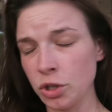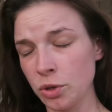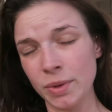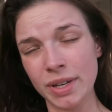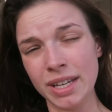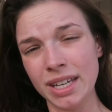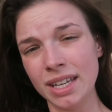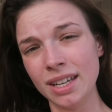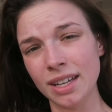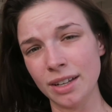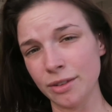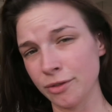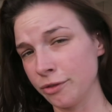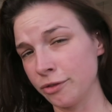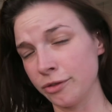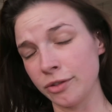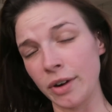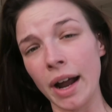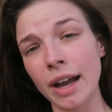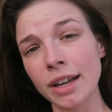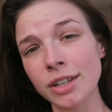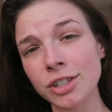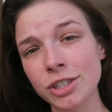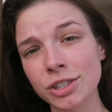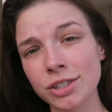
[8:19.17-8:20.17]
dewy and
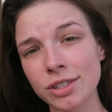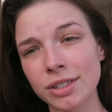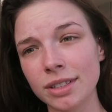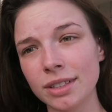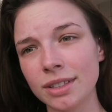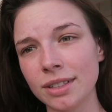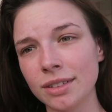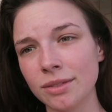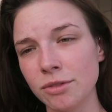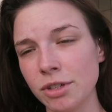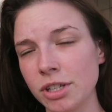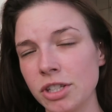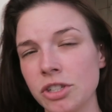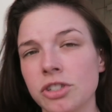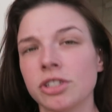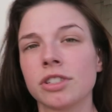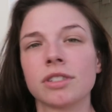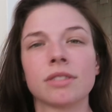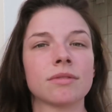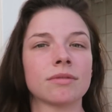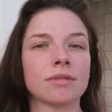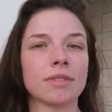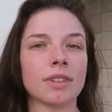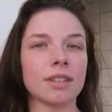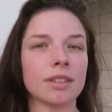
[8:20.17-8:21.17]
fresh,
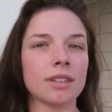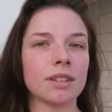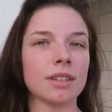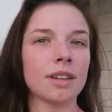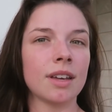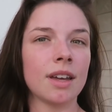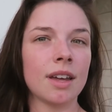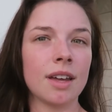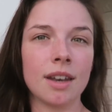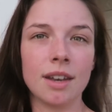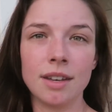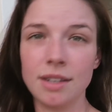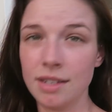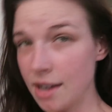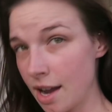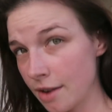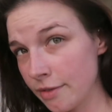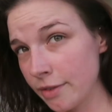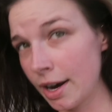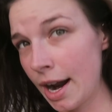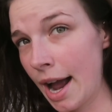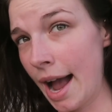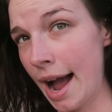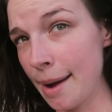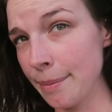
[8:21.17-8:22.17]
which
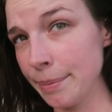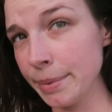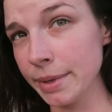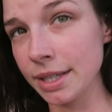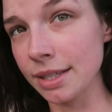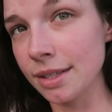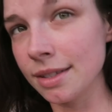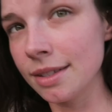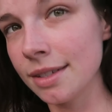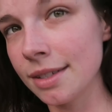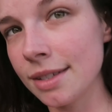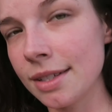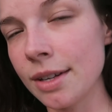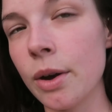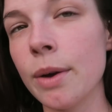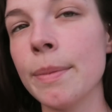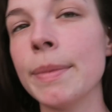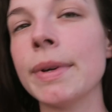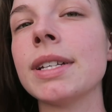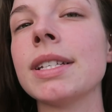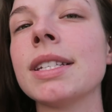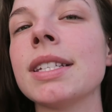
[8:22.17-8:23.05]
never happens, so I'm